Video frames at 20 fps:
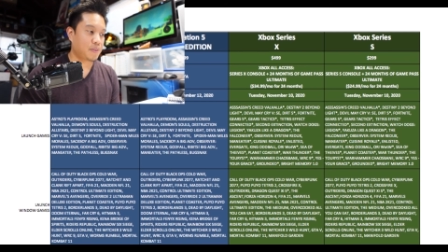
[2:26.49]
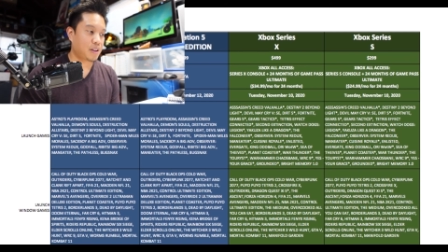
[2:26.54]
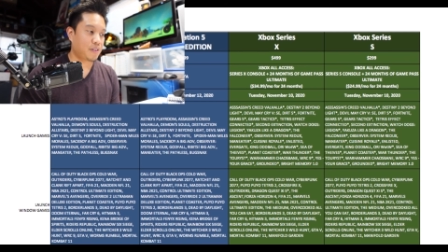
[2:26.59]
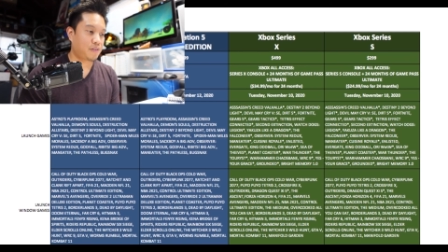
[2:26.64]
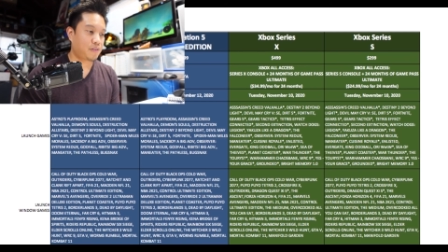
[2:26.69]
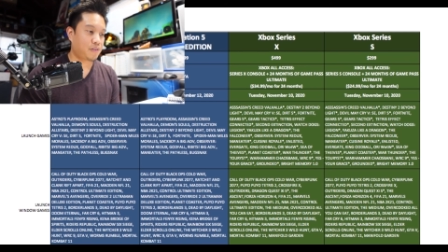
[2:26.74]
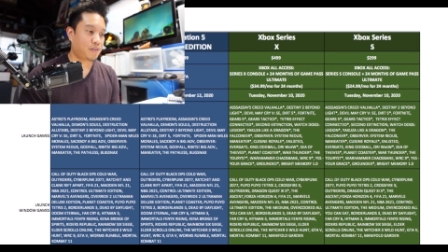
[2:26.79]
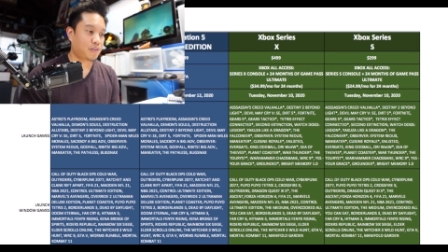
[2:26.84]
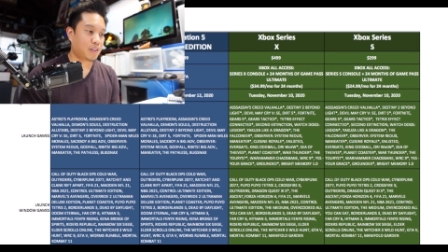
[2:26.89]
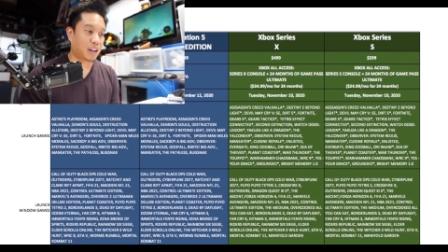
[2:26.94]

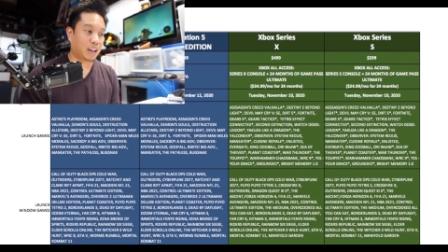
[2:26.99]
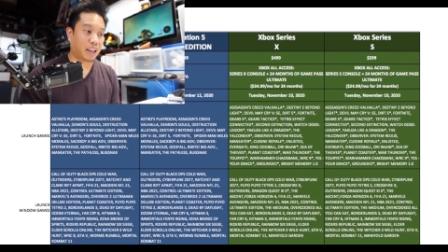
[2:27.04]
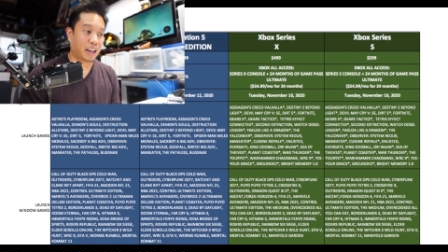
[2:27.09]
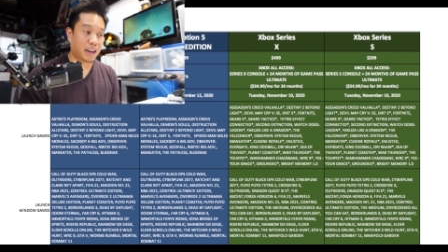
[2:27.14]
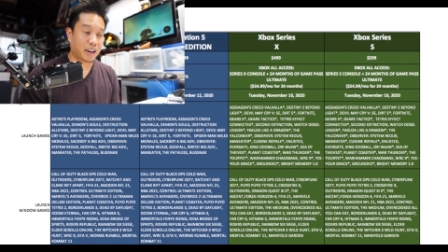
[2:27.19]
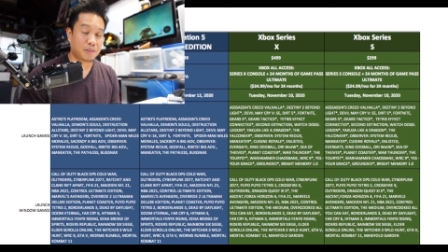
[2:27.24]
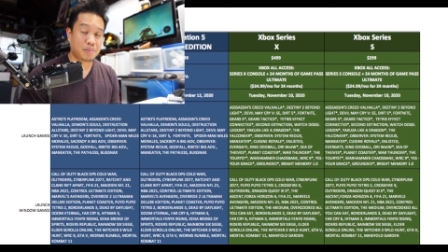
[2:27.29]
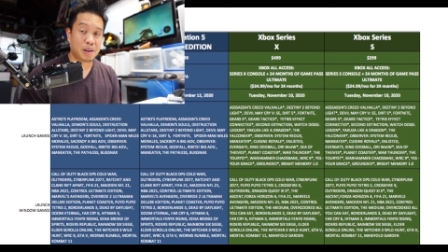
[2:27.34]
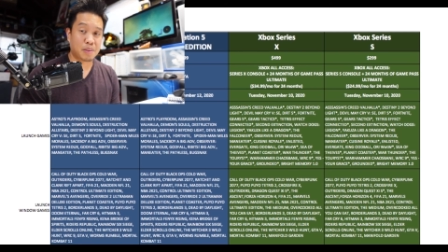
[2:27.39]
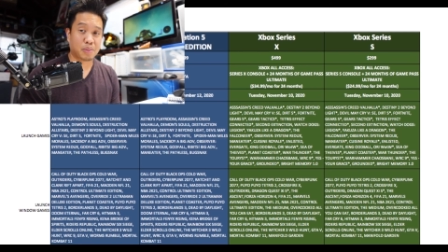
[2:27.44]
If a
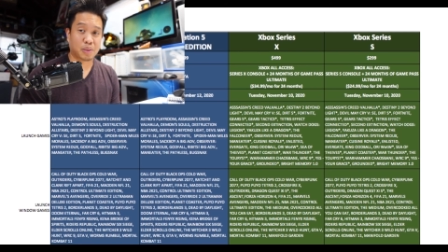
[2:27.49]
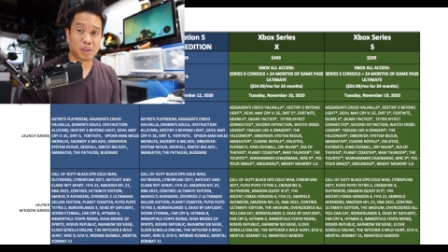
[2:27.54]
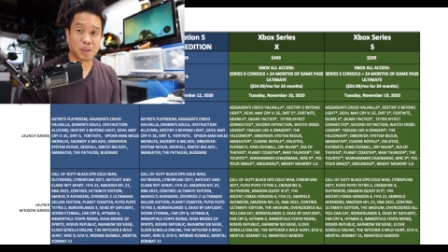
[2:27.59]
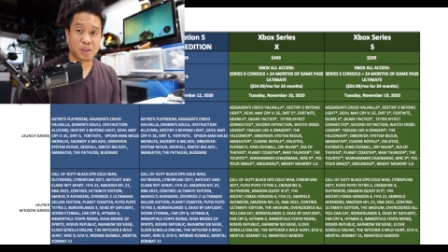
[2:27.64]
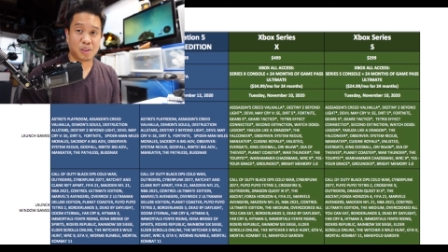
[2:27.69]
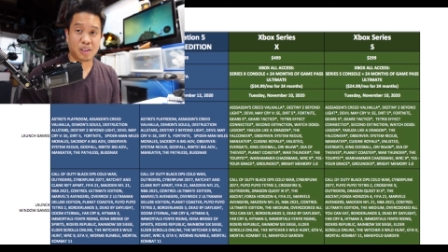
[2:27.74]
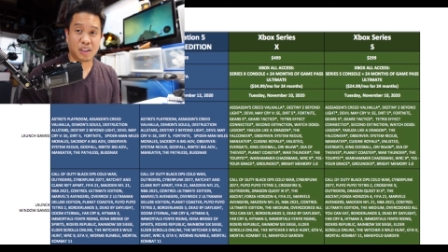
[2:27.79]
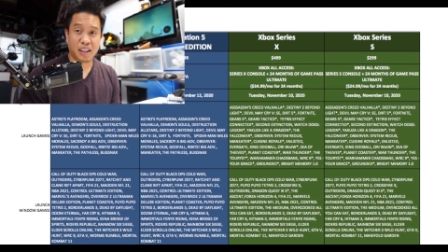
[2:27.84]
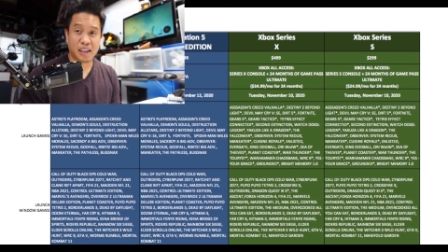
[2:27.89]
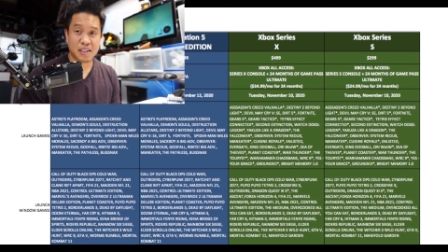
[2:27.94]
lot of people
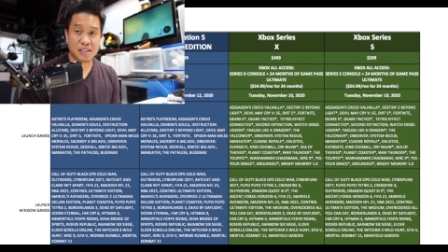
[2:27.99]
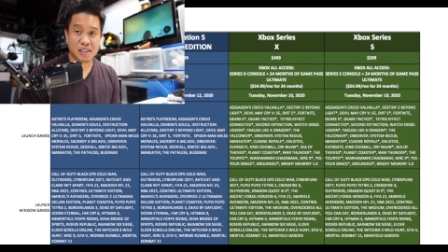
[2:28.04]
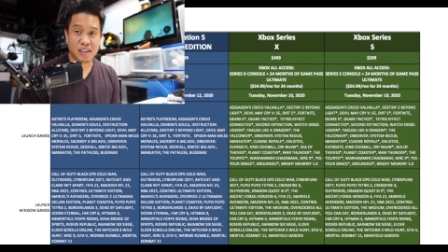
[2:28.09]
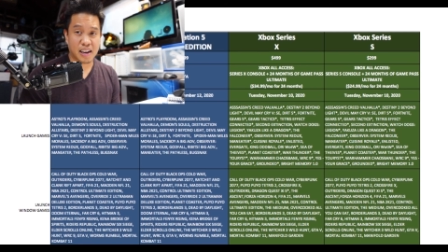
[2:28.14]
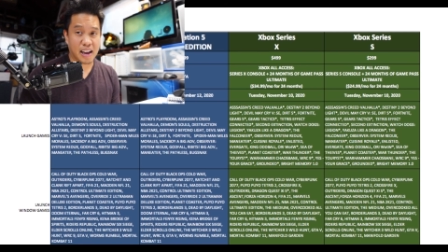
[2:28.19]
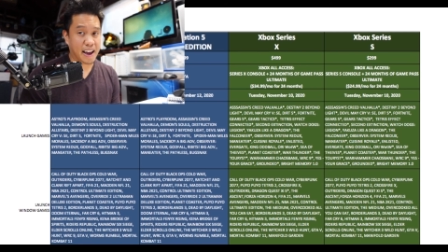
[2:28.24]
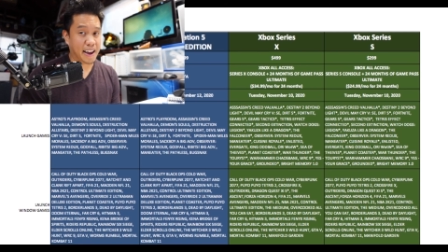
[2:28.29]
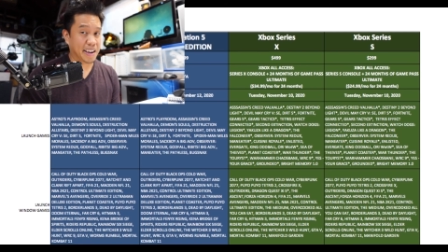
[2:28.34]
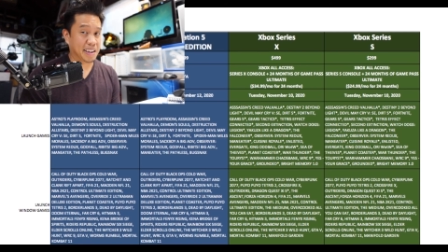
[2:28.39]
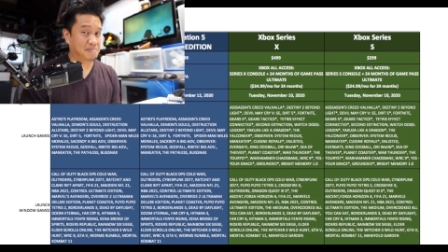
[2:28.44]
utilize
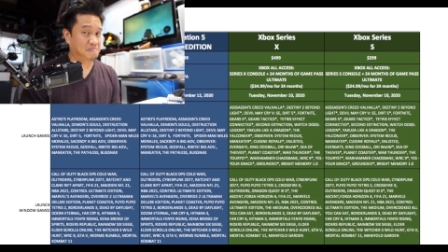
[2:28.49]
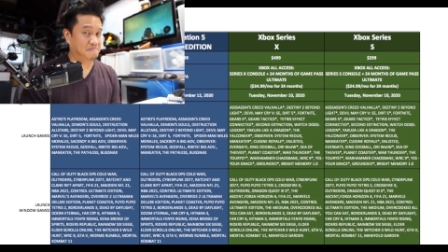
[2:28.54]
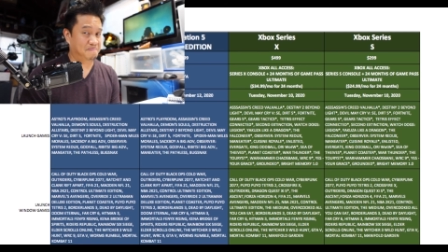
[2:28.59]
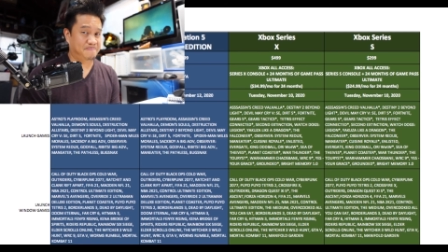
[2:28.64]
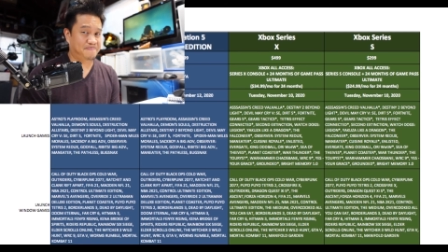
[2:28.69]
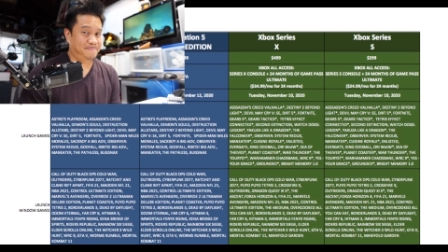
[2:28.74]
it, I